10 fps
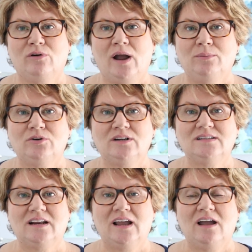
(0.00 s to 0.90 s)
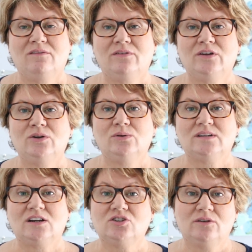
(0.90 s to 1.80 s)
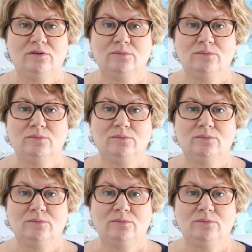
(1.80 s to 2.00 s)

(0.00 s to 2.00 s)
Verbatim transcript: a wrap dress that I have for you is actually